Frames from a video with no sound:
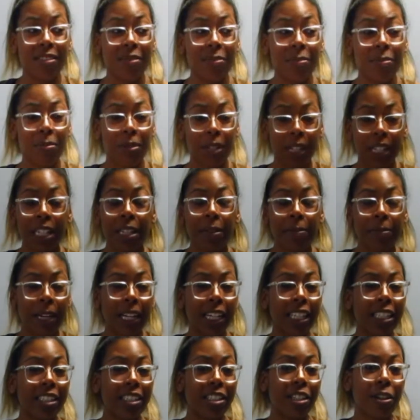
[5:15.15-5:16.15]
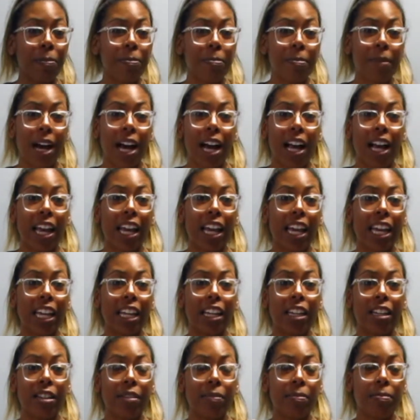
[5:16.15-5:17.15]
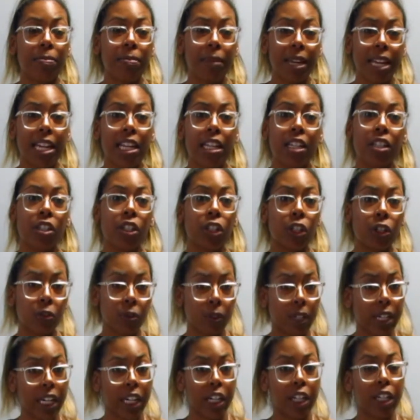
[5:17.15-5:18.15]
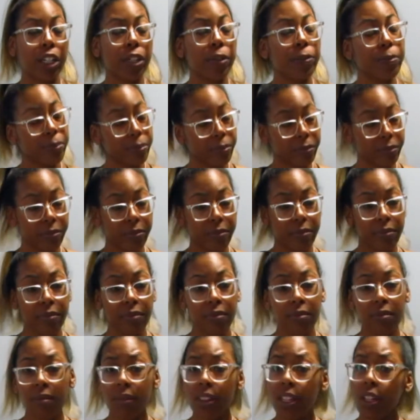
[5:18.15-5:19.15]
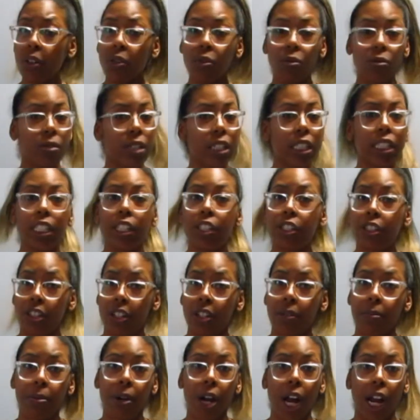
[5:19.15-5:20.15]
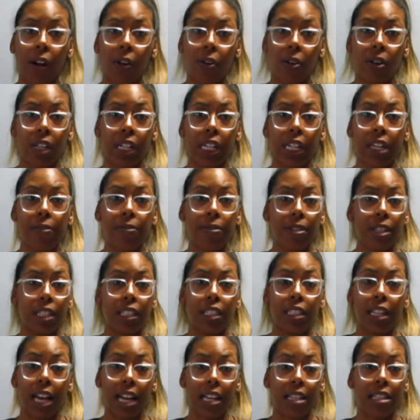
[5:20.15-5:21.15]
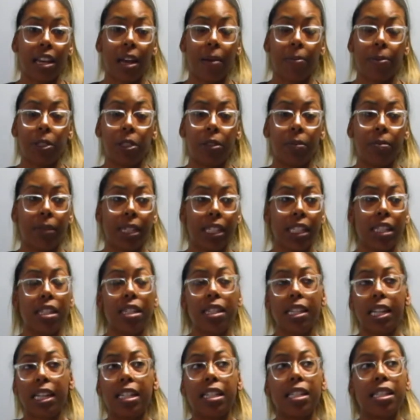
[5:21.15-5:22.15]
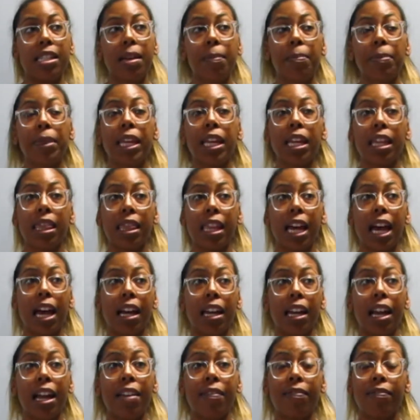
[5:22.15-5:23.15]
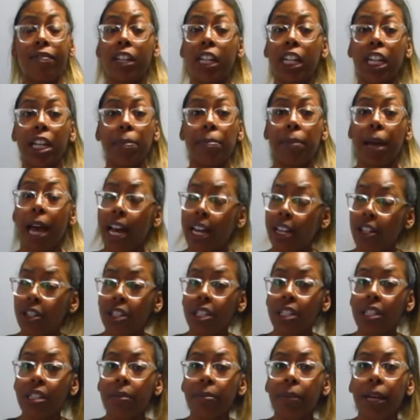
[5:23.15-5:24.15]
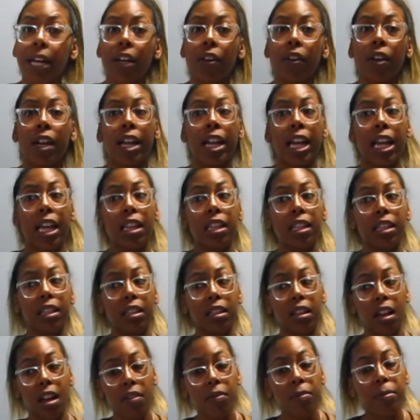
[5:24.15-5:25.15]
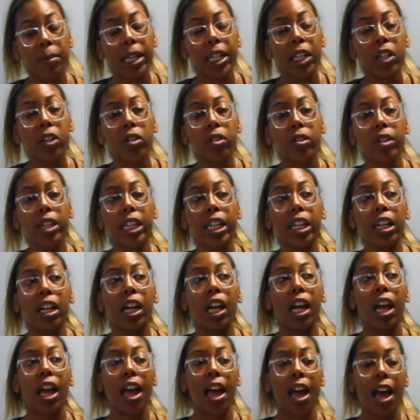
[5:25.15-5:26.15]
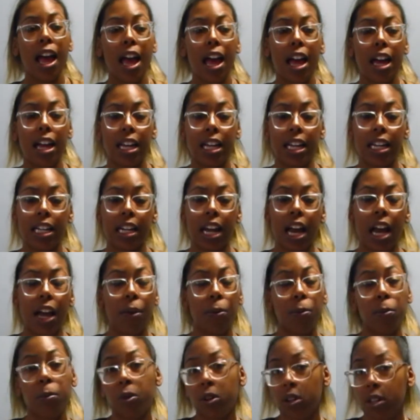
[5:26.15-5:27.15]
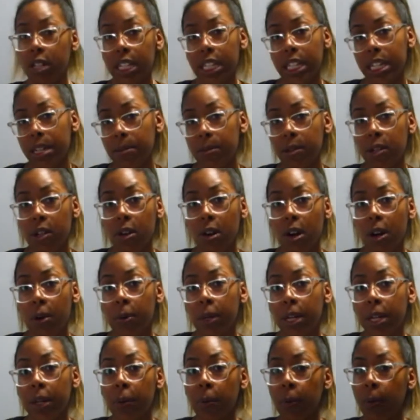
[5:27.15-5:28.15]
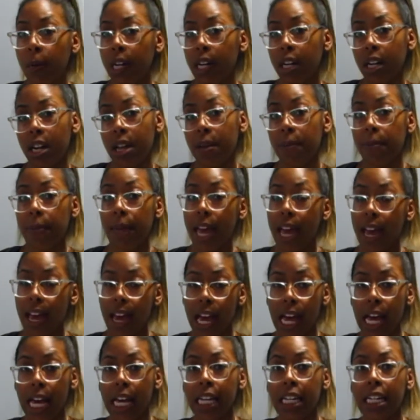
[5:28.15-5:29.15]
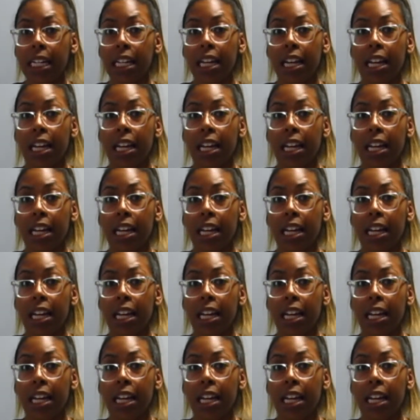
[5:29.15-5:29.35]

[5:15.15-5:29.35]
Pretty much my main career really took priority for the last couple of months, and it's something that I'm very passionate about, and I love my career, and I want to keep growing where I'm at.